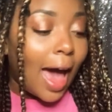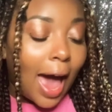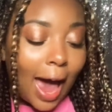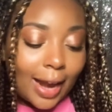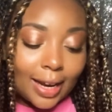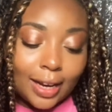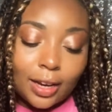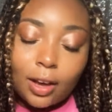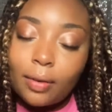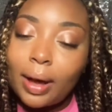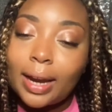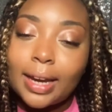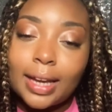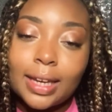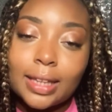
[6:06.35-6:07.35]
I didn't know I
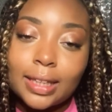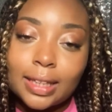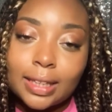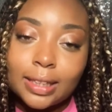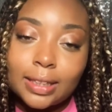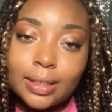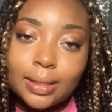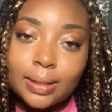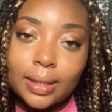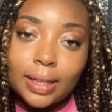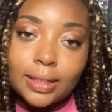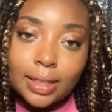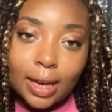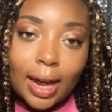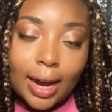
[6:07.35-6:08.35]
needed this
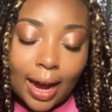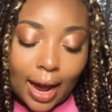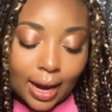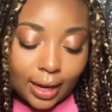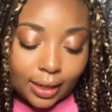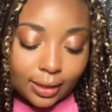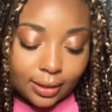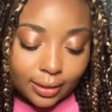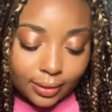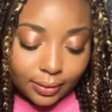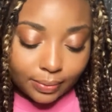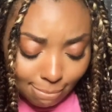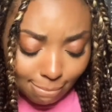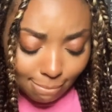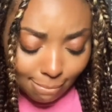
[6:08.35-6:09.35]
until I got it.
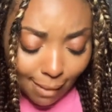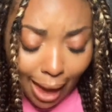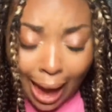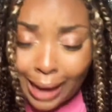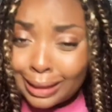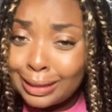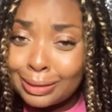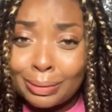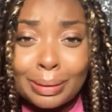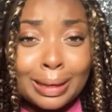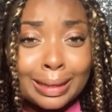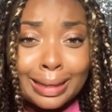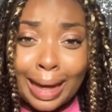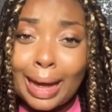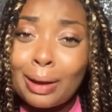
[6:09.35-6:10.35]
I just want to
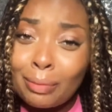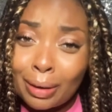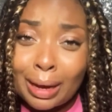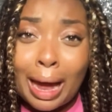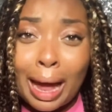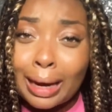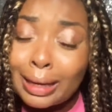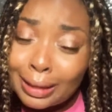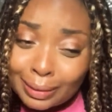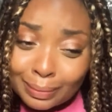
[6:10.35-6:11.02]
thank Rihanna